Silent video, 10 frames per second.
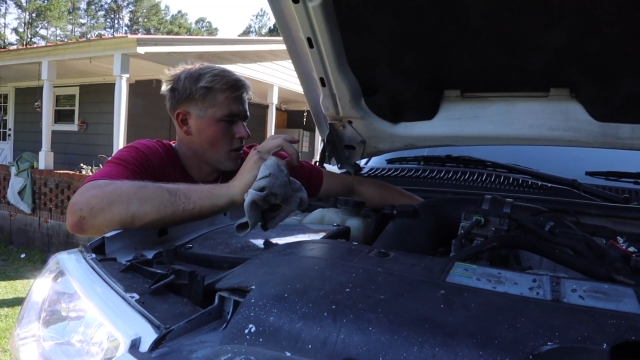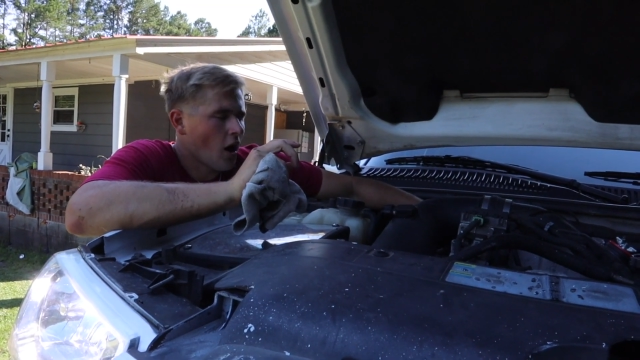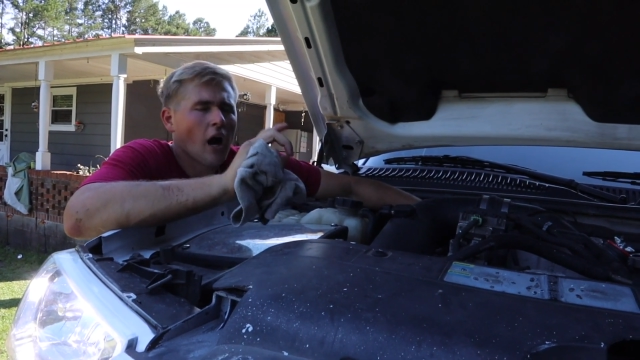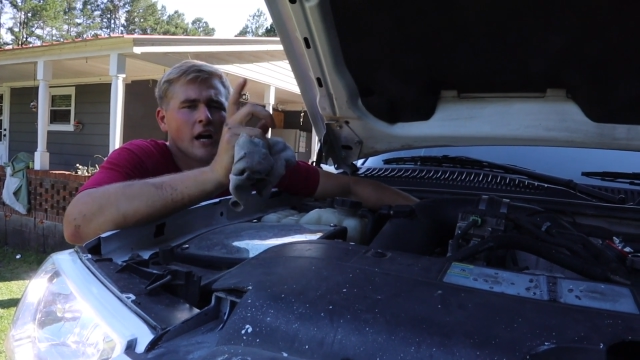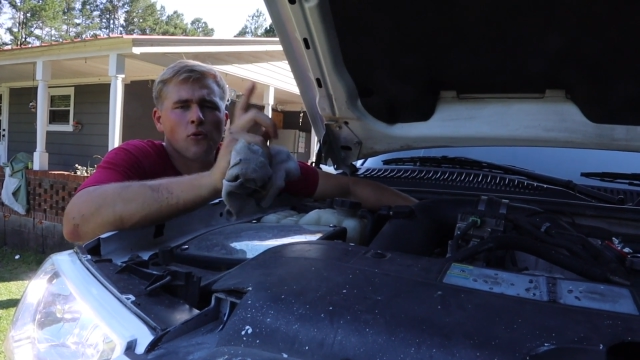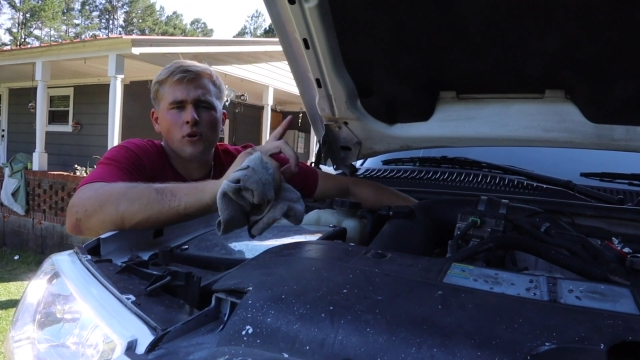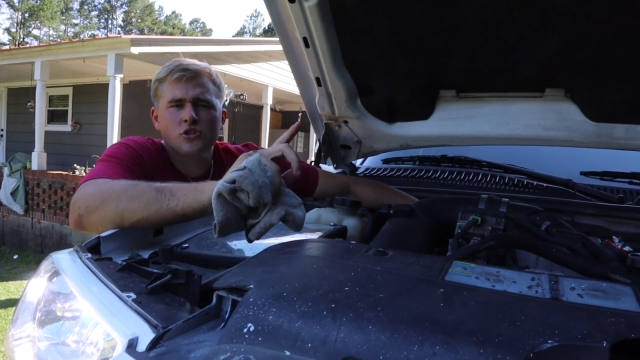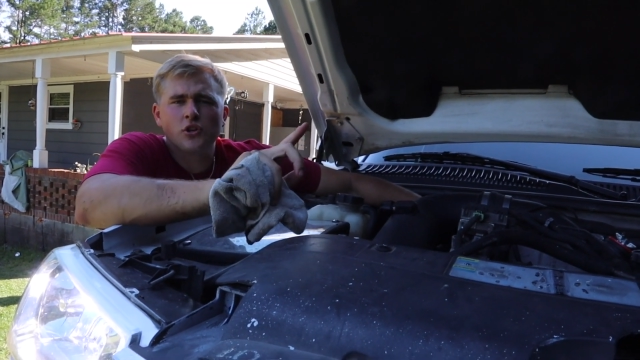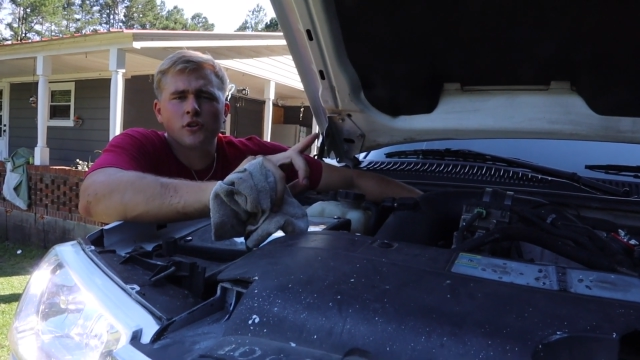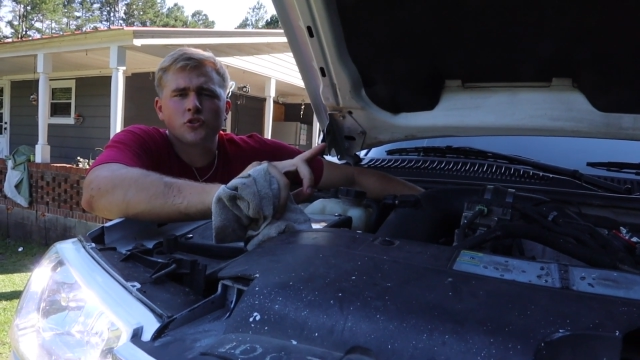alright
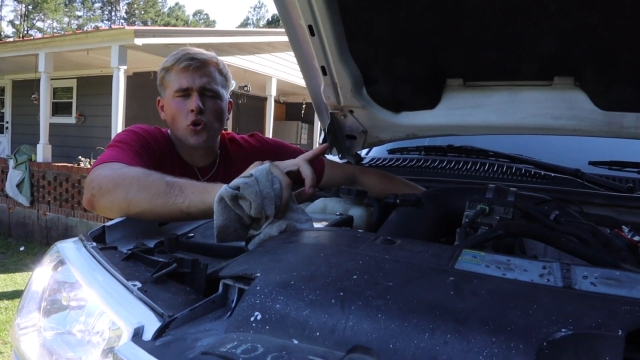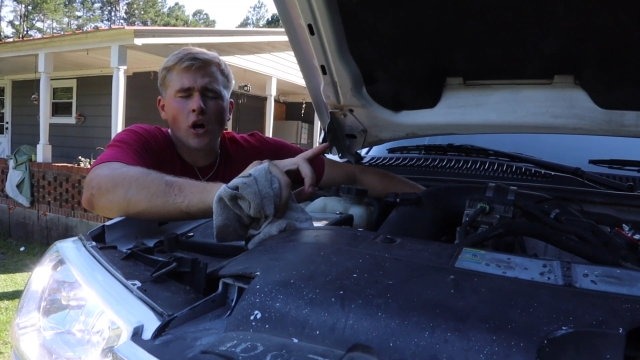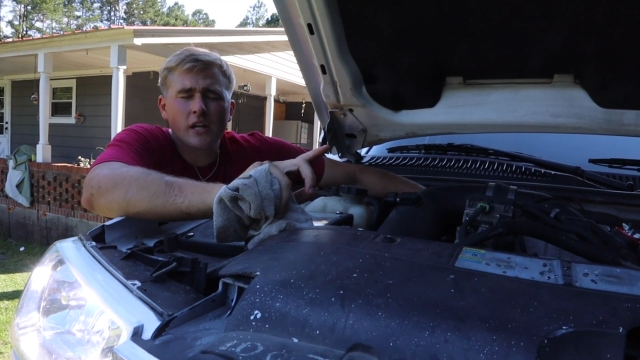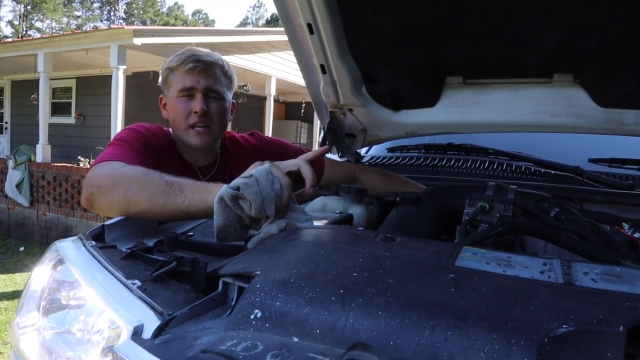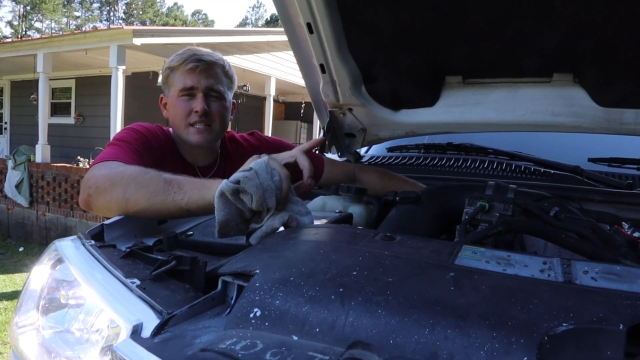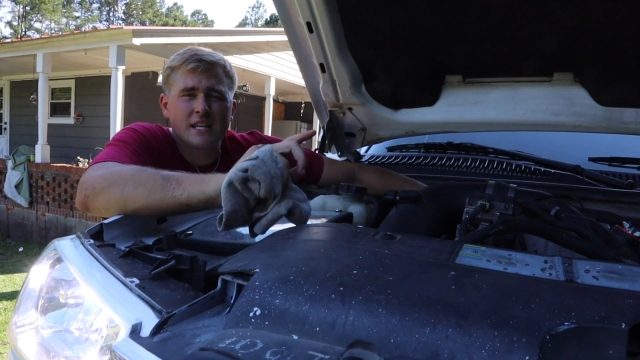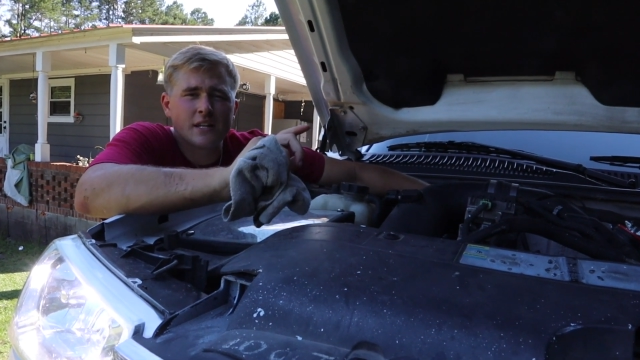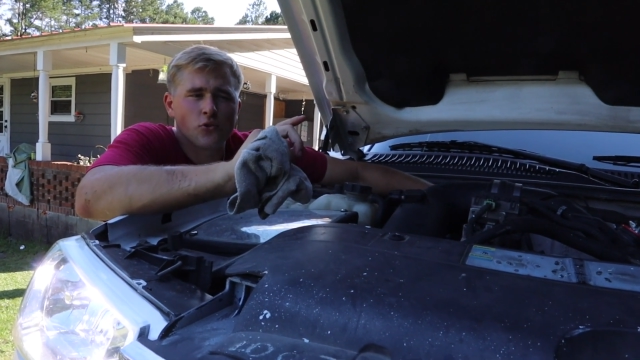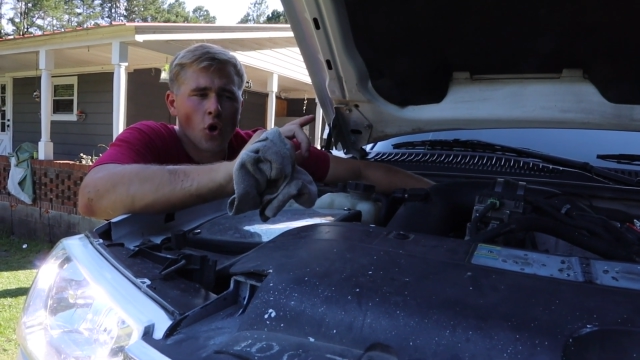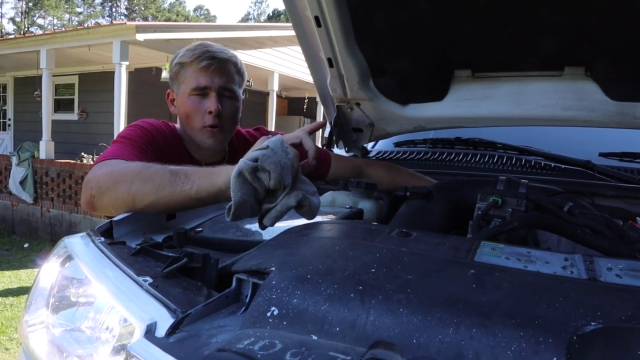once your truck is at
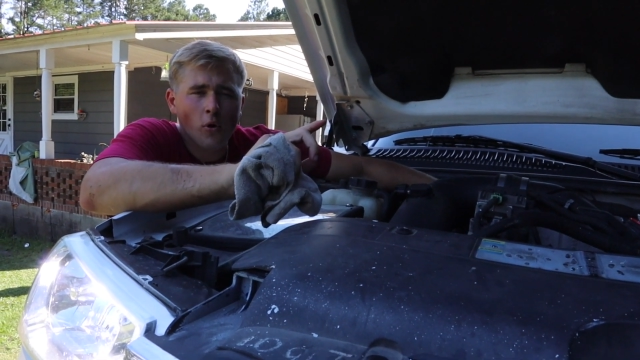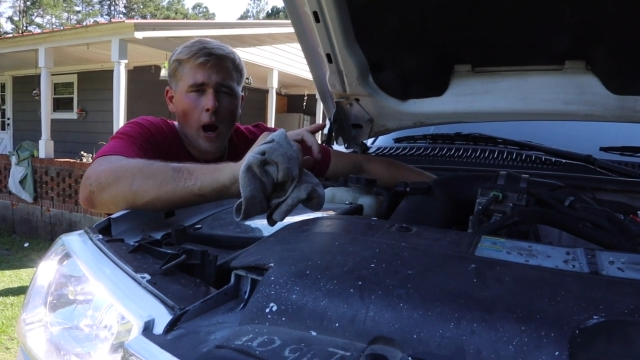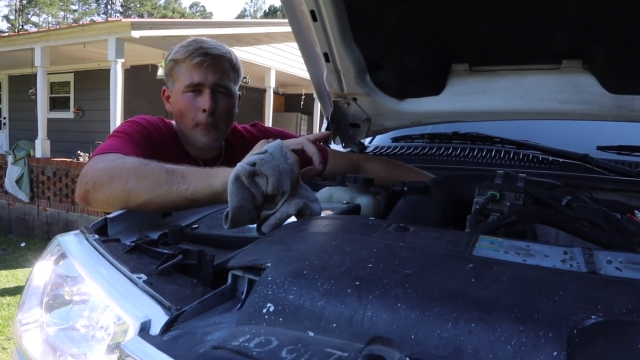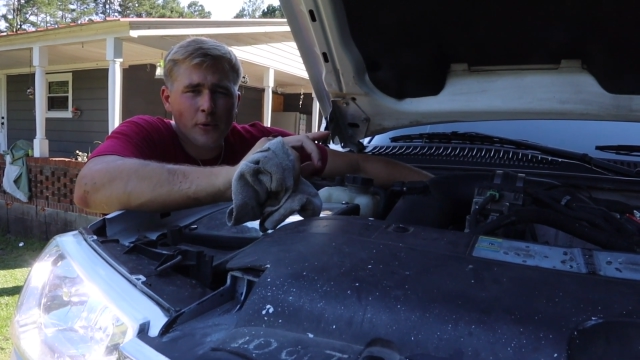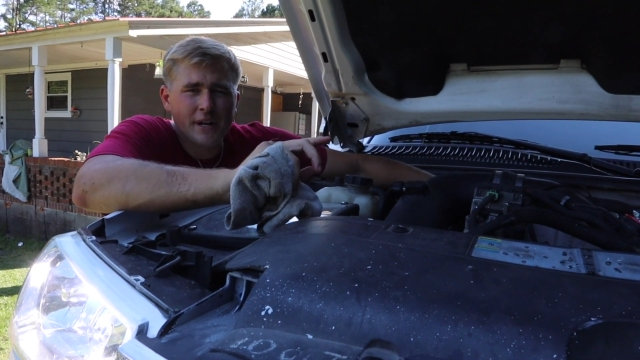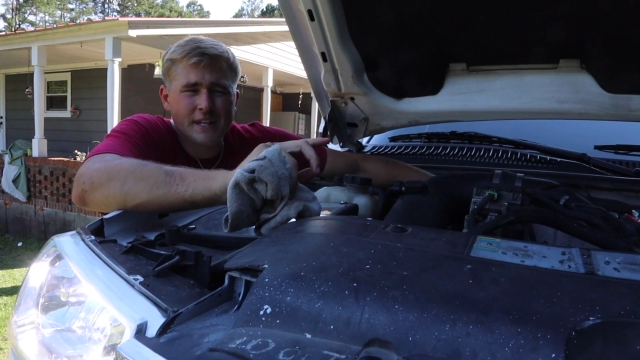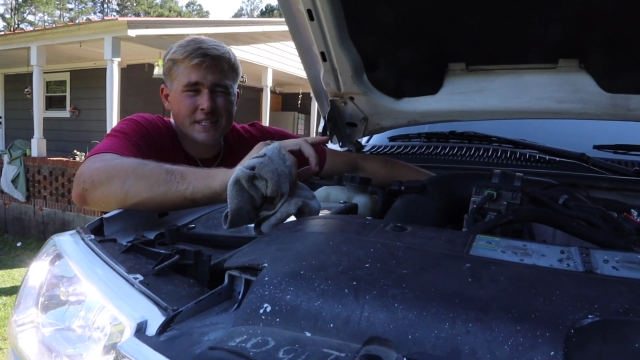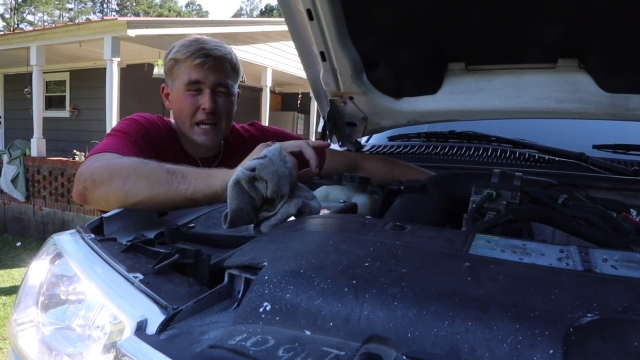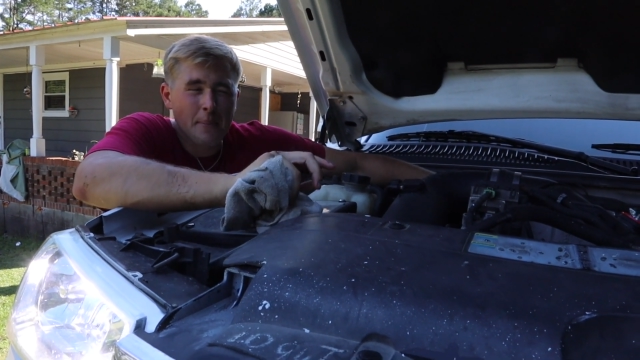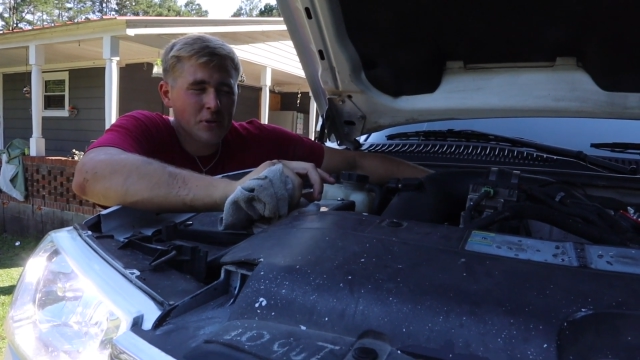normal operating
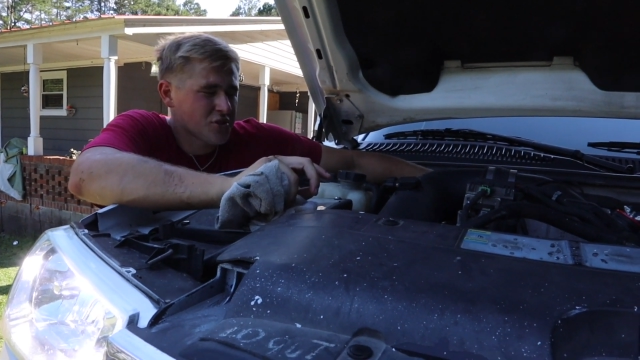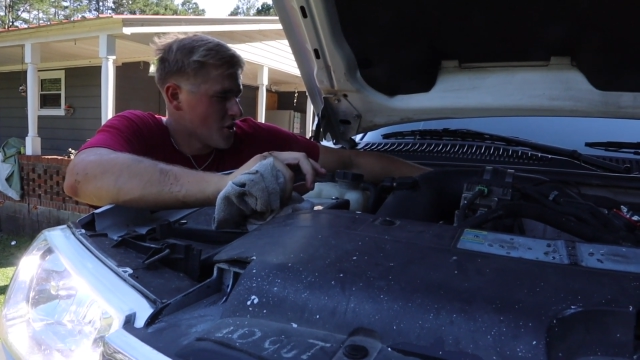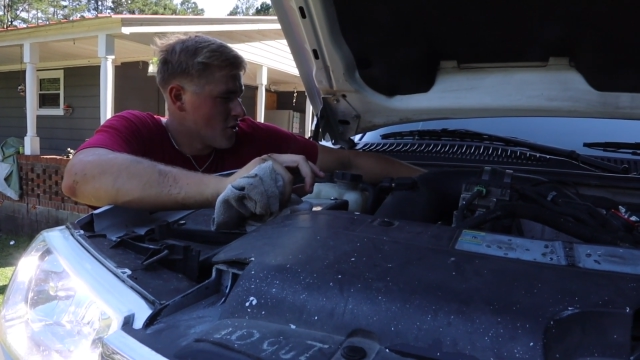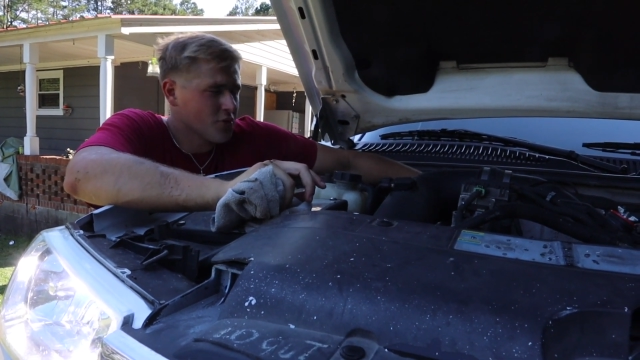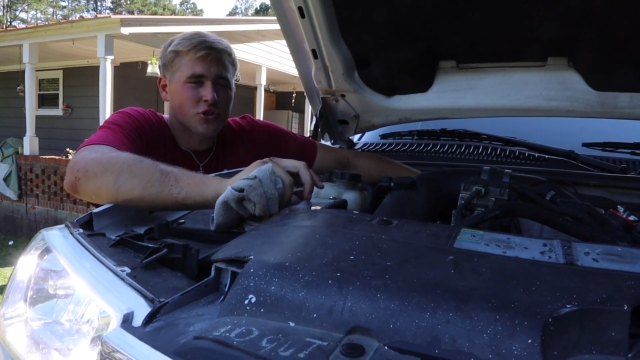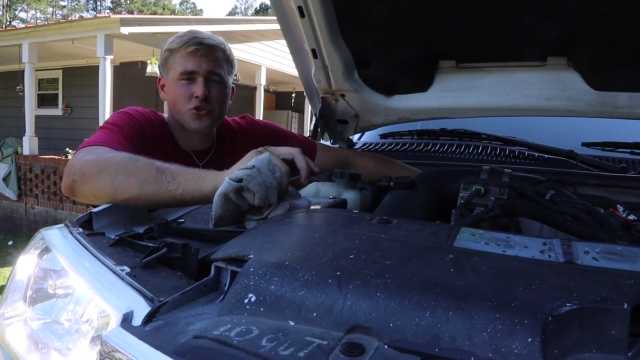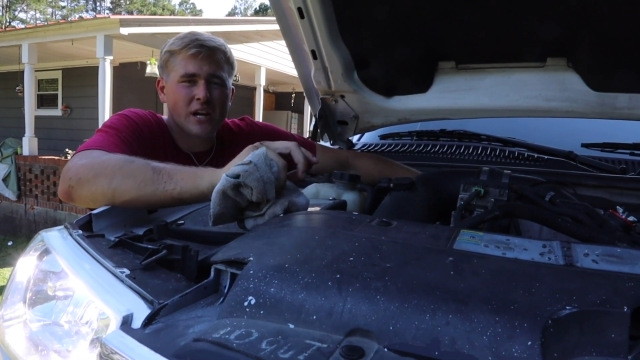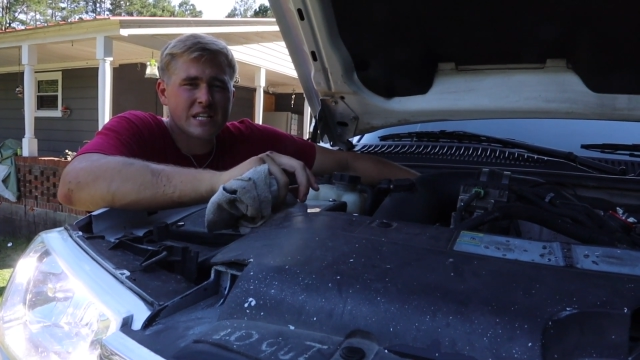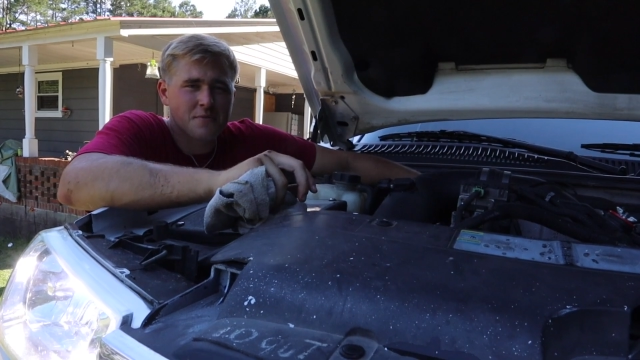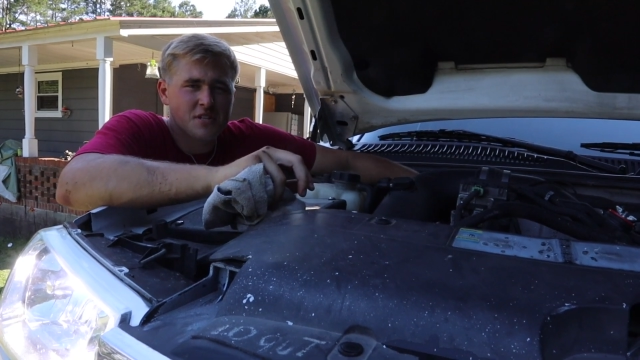temperature with your
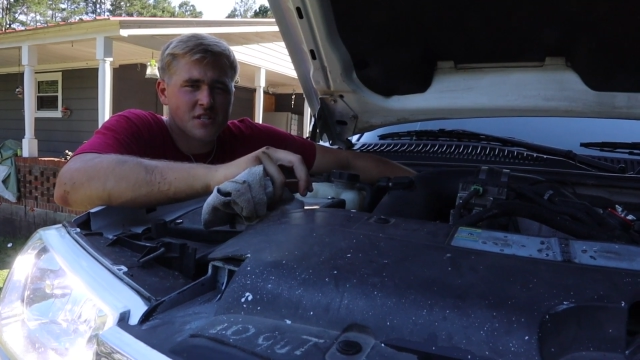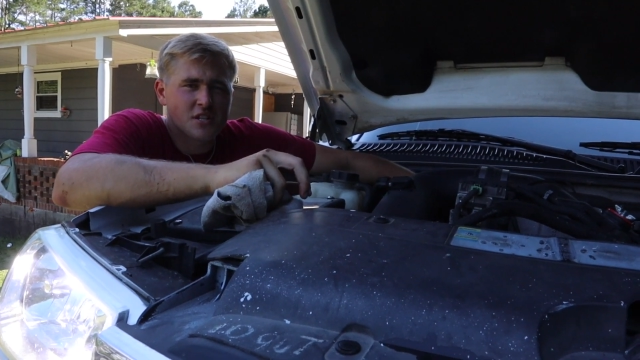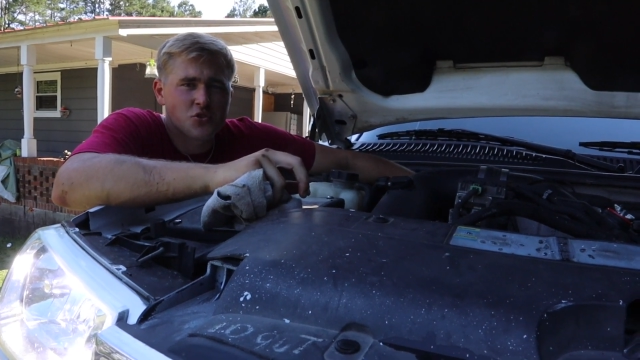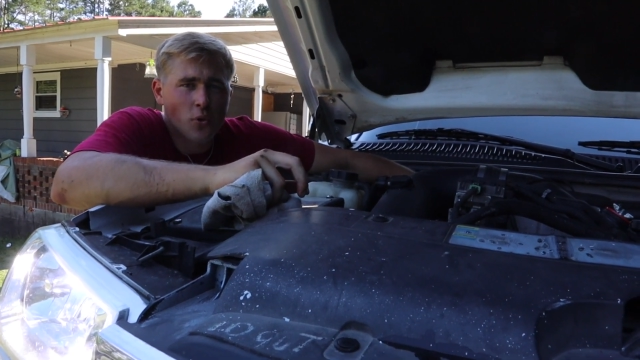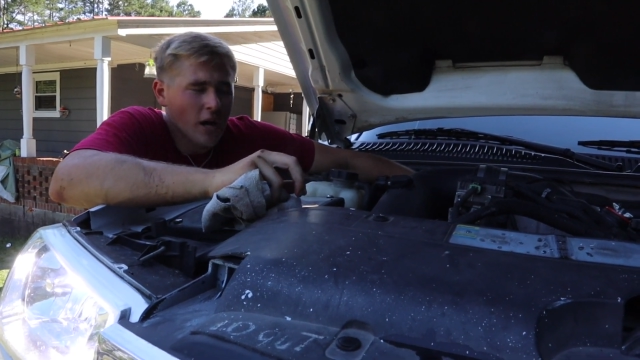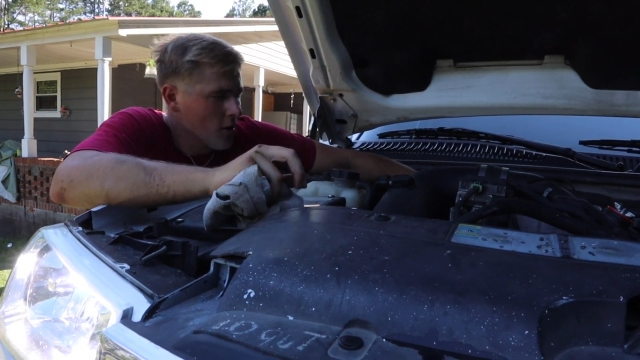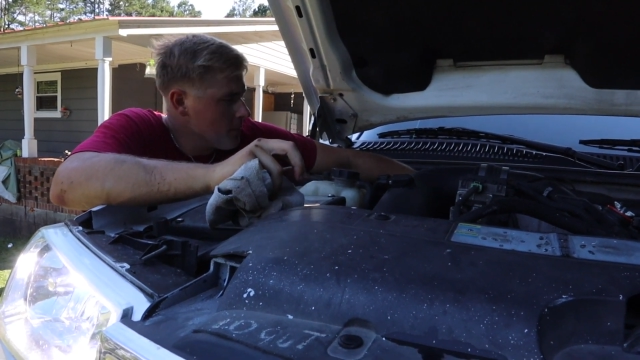transmission as well